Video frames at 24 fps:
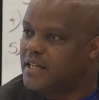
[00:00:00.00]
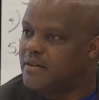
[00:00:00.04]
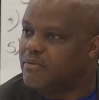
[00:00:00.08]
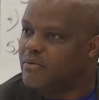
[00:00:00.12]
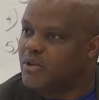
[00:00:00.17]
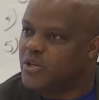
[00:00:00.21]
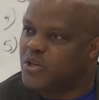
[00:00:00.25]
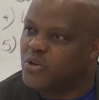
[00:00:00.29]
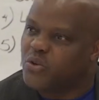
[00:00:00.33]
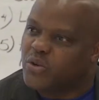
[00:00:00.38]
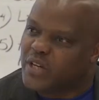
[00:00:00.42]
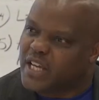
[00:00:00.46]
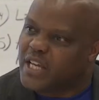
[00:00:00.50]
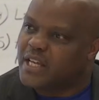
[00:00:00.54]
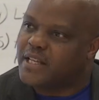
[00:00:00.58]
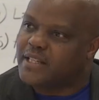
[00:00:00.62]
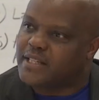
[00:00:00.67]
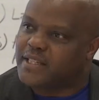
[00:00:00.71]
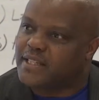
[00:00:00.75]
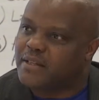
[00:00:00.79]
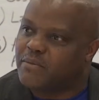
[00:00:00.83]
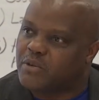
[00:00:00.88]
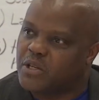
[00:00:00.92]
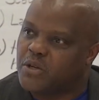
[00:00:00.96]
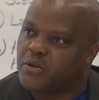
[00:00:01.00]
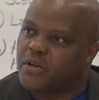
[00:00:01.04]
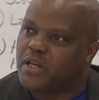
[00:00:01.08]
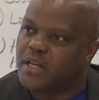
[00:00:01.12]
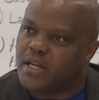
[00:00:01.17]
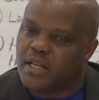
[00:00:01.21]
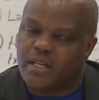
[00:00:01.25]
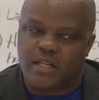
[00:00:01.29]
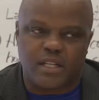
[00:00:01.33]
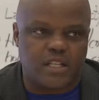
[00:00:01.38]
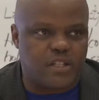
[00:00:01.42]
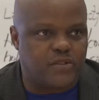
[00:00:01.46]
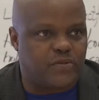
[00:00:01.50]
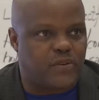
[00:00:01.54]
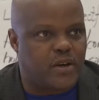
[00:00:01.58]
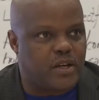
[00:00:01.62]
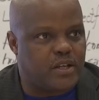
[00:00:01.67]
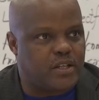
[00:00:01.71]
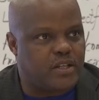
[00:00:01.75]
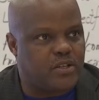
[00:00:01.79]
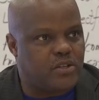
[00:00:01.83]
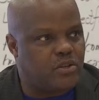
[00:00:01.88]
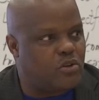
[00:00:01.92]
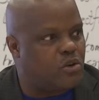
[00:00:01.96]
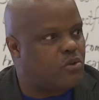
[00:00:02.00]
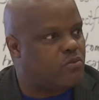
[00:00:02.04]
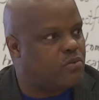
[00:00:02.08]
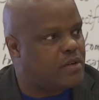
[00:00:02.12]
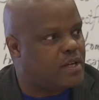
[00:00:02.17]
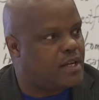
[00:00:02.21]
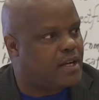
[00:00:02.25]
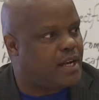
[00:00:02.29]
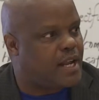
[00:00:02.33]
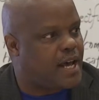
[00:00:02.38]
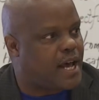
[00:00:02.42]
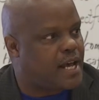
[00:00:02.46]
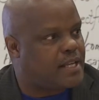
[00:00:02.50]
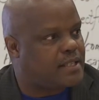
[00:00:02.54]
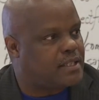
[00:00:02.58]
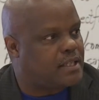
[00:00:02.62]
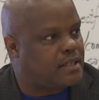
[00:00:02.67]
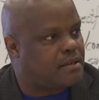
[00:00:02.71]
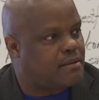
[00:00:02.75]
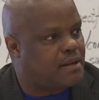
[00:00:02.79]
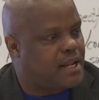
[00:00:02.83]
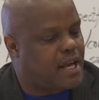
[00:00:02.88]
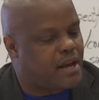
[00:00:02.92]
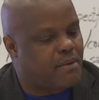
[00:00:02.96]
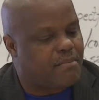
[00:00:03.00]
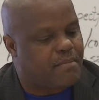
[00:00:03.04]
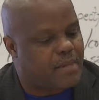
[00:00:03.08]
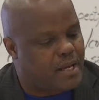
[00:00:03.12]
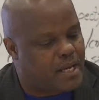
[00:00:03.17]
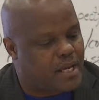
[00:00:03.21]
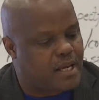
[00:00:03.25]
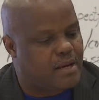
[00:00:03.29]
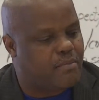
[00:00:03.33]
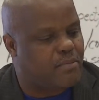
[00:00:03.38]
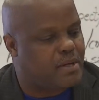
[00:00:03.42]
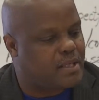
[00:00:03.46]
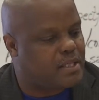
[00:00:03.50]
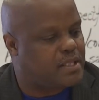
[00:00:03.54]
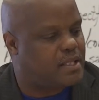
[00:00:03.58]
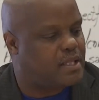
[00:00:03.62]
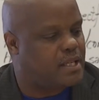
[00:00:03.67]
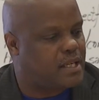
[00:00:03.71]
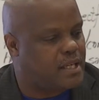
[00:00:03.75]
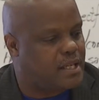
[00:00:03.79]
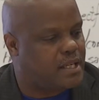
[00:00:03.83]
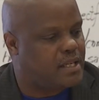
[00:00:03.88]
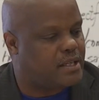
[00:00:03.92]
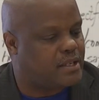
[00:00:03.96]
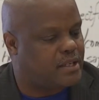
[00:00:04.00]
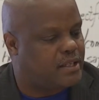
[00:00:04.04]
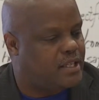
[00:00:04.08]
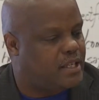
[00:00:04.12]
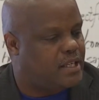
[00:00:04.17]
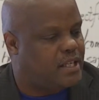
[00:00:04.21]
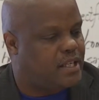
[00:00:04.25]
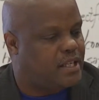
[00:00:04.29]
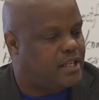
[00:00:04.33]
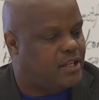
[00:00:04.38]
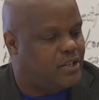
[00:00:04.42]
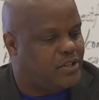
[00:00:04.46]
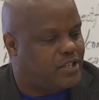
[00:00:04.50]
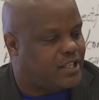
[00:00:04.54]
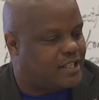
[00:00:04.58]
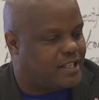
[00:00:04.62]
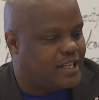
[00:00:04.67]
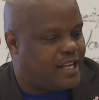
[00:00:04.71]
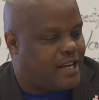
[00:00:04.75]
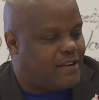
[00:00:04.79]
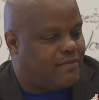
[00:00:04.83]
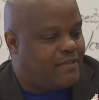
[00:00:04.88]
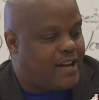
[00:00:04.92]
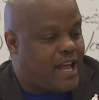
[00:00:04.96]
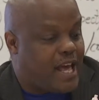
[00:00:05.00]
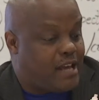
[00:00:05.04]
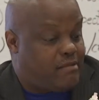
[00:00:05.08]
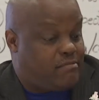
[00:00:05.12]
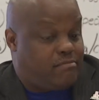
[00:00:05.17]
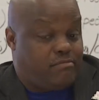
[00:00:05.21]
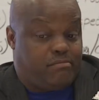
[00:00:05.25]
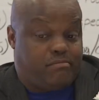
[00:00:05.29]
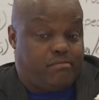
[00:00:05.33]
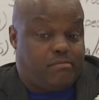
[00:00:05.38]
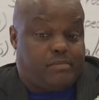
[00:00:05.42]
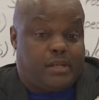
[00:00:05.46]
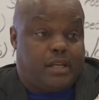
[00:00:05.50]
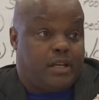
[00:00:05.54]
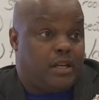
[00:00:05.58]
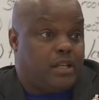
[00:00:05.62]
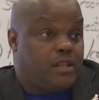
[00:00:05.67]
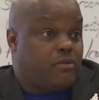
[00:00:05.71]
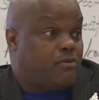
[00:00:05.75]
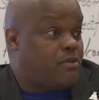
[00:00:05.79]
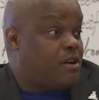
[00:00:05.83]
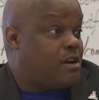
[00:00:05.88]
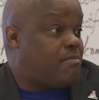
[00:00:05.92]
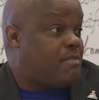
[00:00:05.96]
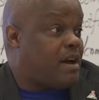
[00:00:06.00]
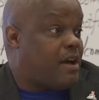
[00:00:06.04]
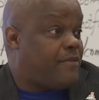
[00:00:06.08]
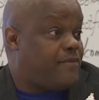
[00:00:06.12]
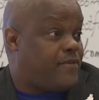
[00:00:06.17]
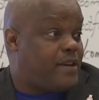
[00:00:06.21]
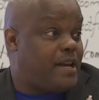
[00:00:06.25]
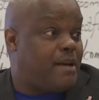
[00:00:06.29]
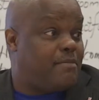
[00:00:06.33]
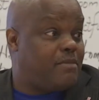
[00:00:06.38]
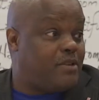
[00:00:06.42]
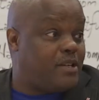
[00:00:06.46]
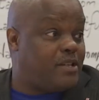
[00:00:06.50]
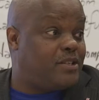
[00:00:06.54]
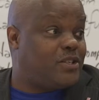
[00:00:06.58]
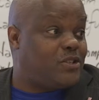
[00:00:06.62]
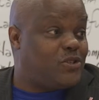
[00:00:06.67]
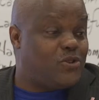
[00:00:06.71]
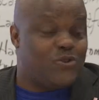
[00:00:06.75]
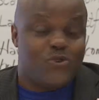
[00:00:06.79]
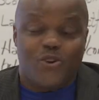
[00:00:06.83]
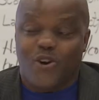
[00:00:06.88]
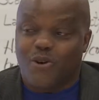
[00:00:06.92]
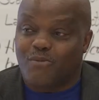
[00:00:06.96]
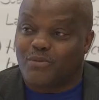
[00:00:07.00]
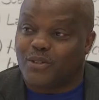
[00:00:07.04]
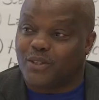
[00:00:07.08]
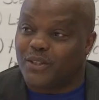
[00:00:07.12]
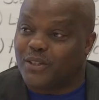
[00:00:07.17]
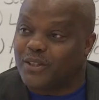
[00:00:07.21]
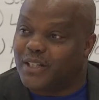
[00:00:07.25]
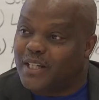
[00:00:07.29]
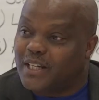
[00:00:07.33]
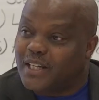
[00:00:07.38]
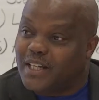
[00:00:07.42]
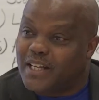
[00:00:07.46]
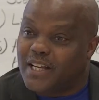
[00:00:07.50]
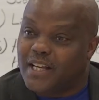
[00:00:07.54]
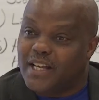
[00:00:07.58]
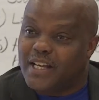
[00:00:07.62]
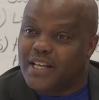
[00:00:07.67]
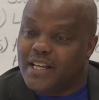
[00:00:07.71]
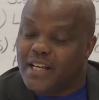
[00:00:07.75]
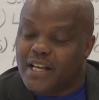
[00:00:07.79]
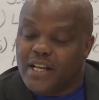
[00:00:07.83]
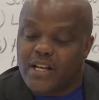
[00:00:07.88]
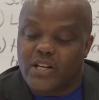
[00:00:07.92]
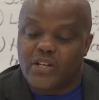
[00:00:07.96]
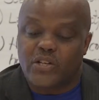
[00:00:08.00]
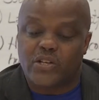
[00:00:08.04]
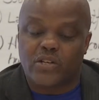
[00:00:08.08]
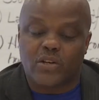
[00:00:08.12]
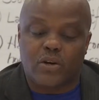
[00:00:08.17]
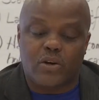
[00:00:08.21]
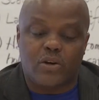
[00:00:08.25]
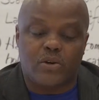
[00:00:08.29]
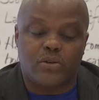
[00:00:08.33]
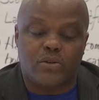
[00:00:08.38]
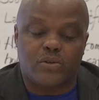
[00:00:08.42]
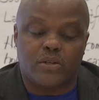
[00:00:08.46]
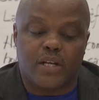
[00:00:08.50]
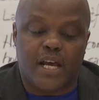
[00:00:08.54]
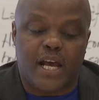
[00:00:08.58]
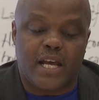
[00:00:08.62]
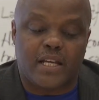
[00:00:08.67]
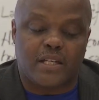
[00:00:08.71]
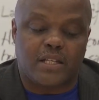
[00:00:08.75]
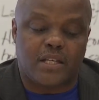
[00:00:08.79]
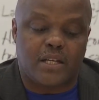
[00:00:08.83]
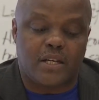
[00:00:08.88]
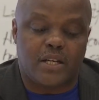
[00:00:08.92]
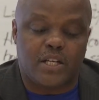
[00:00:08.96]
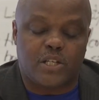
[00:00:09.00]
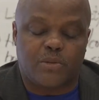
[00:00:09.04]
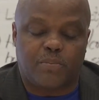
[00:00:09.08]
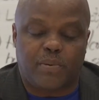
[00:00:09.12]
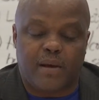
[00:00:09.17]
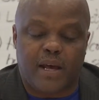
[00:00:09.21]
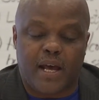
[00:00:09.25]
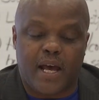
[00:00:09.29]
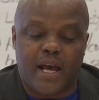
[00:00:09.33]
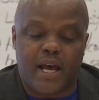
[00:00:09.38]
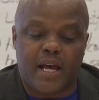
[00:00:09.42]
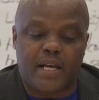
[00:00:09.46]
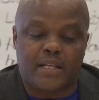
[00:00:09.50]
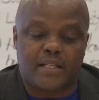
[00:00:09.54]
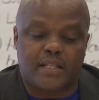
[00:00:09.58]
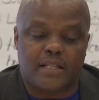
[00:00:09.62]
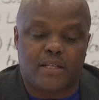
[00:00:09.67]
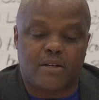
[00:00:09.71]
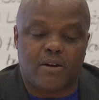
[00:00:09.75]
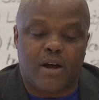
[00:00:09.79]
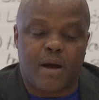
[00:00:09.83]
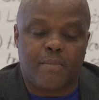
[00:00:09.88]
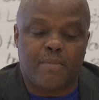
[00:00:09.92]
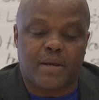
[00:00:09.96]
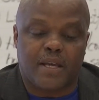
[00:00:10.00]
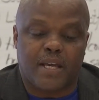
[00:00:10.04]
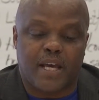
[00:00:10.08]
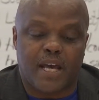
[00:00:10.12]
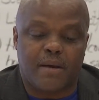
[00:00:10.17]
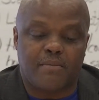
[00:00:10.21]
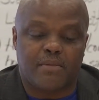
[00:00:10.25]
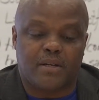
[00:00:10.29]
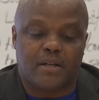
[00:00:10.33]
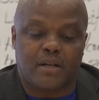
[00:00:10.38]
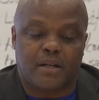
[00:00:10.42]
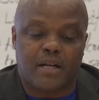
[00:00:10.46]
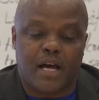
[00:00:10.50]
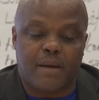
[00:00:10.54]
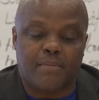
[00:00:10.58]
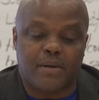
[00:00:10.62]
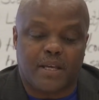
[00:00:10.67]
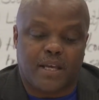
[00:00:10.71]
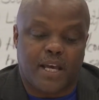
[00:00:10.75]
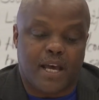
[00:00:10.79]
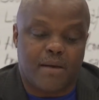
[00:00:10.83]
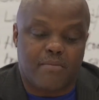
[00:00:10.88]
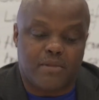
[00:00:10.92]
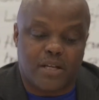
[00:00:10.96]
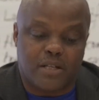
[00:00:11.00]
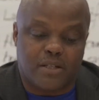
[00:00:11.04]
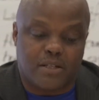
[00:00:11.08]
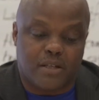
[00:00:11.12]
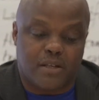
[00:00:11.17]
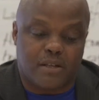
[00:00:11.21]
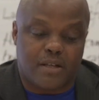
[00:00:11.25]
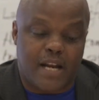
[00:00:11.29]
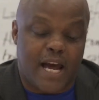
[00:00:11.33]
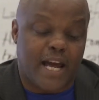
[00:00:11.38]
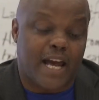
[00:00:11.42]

When you're in dysfunction, you don't realize it. You're like, man, what the hell? You just live like, nothing wrong with my family, this is normal. And so as years passed, and I became an adult.